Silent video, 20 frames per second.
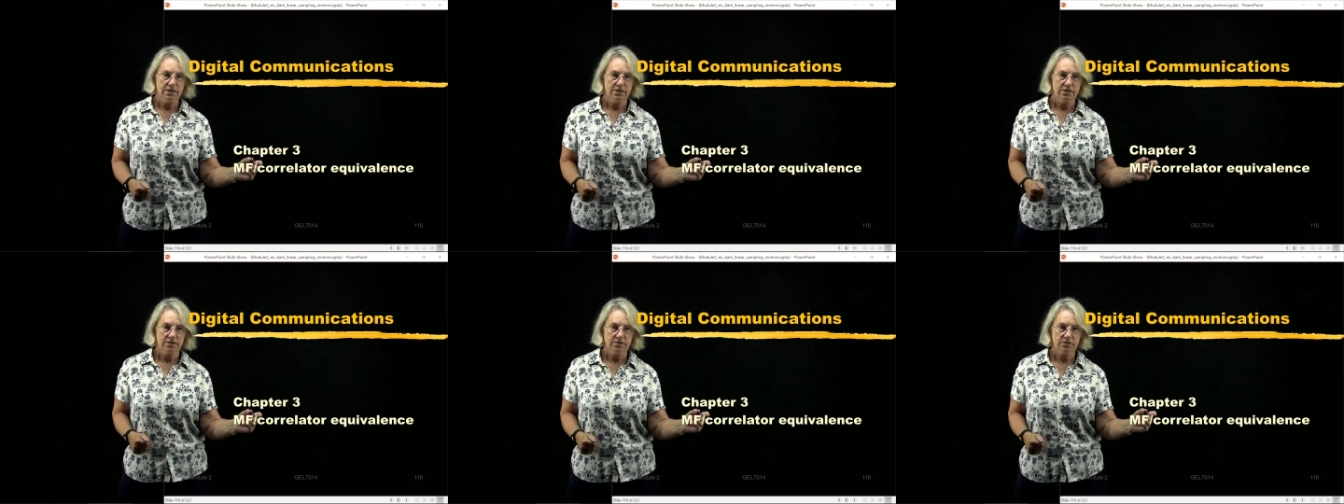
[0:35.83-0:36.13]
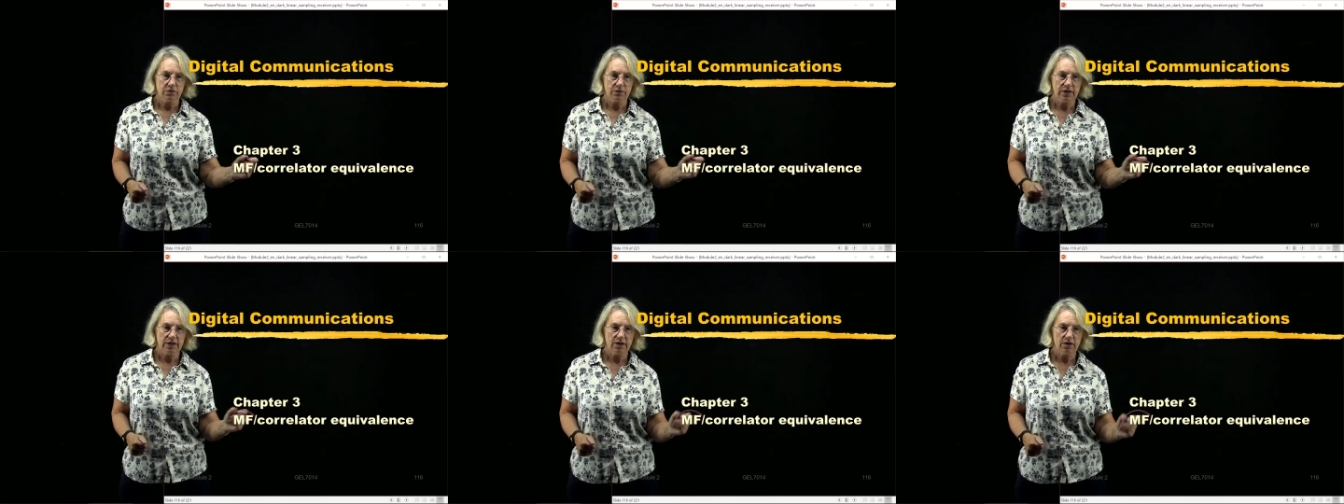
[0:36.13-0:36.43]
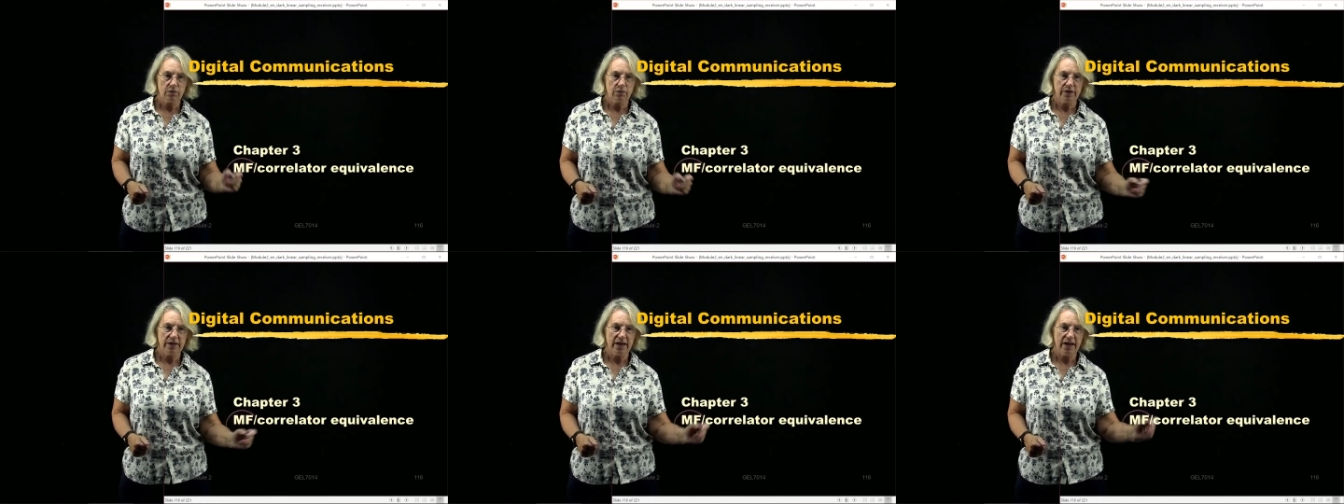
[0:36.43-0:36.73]
so
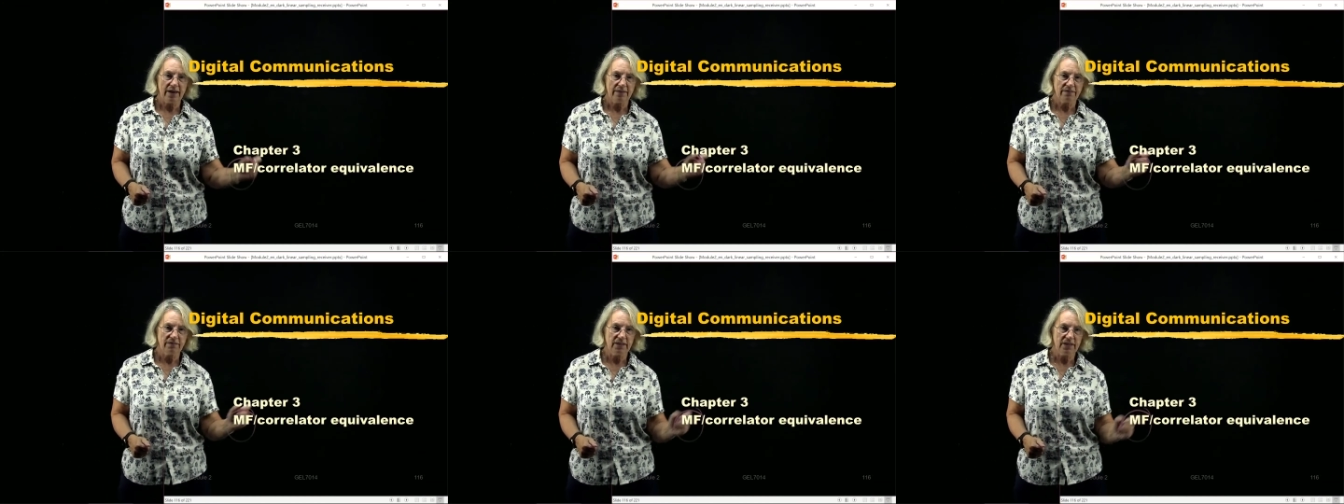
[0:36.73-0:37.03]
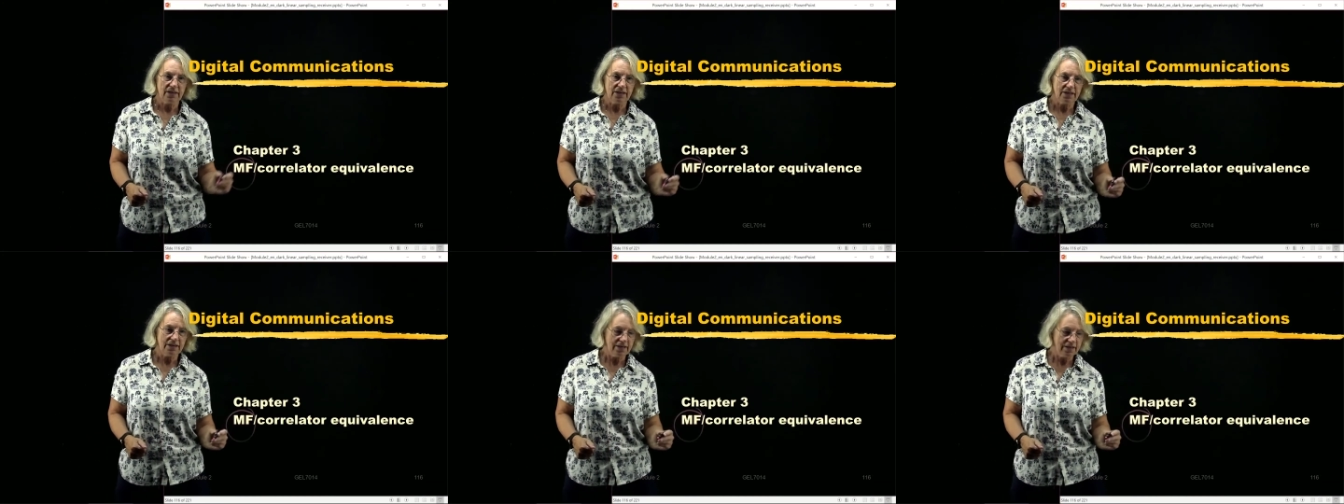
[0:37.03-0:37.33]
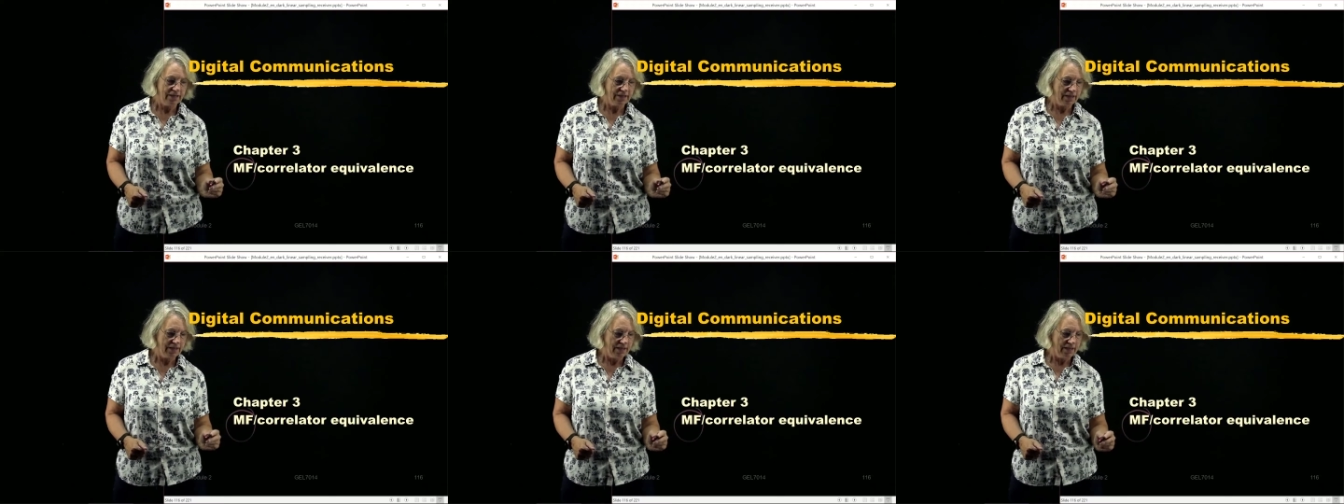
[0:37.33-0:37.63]
here we had the
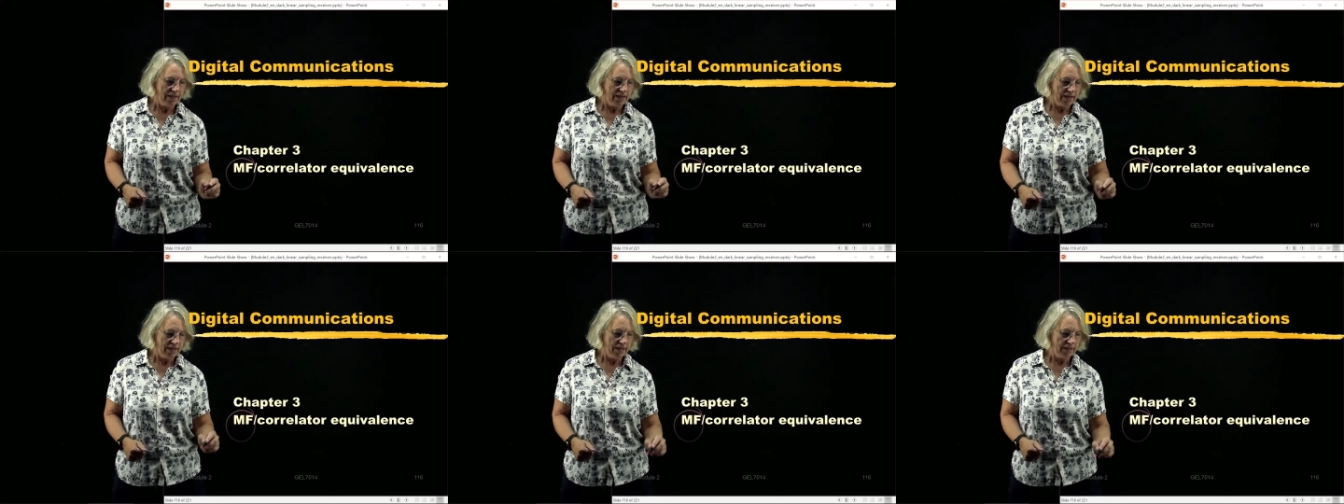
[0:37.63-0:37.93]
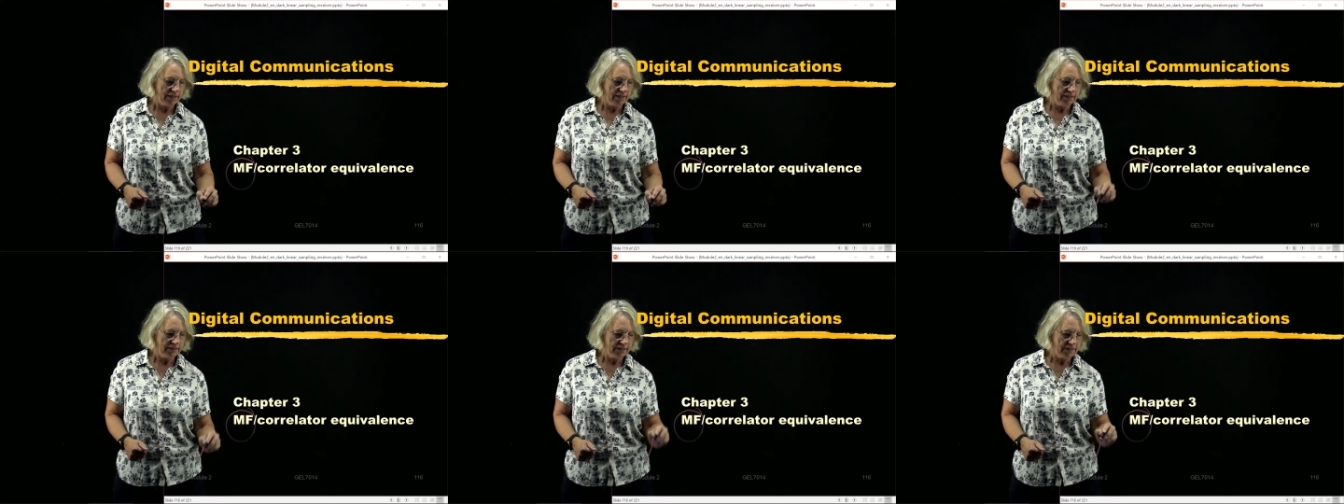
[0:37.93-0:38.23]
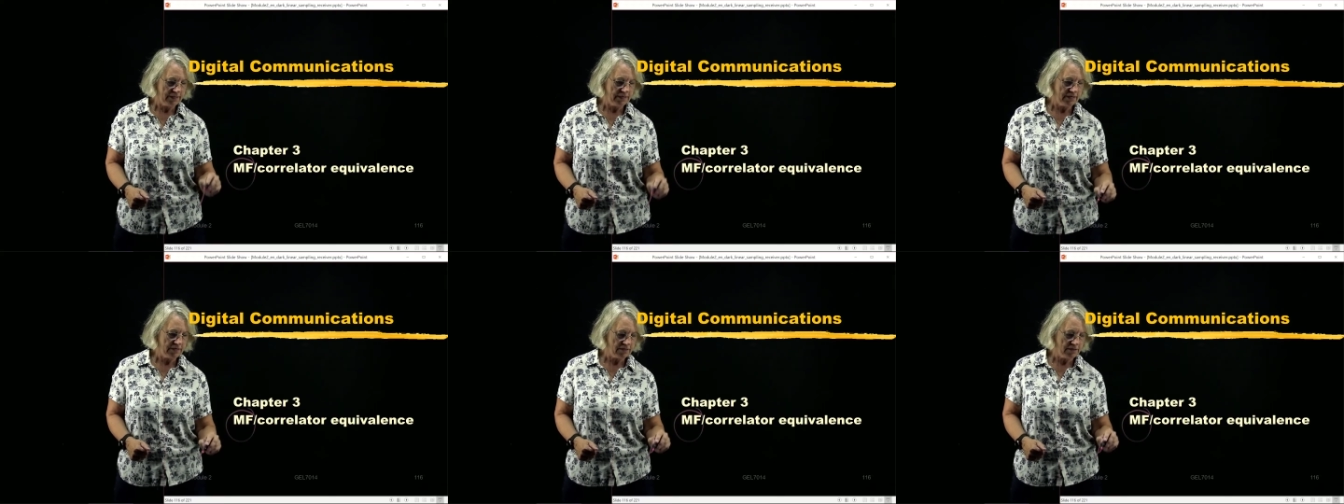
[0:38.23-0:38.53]

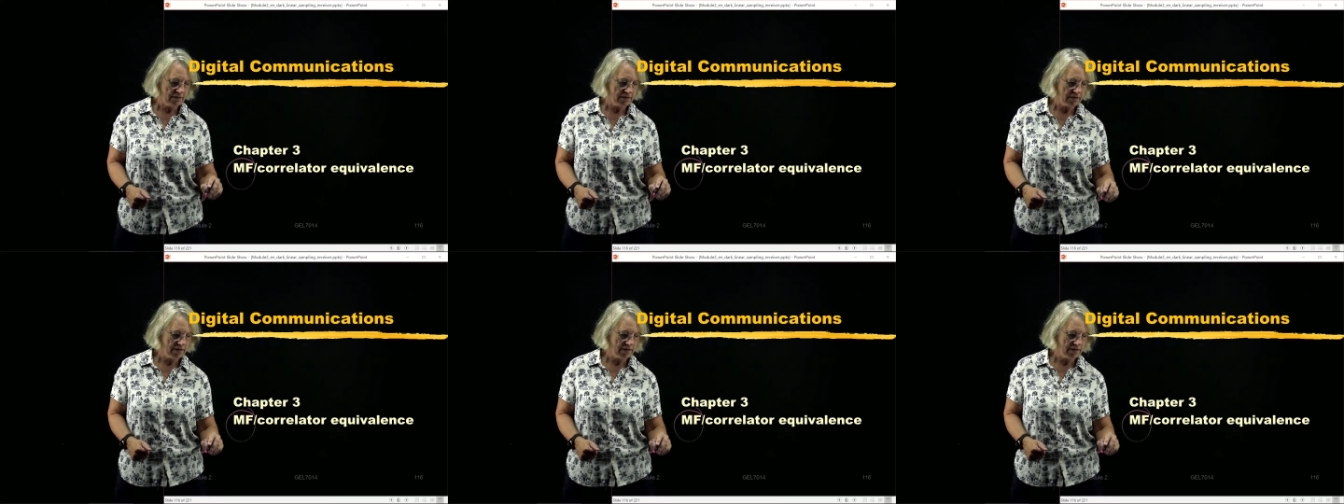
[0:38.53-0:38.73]
linear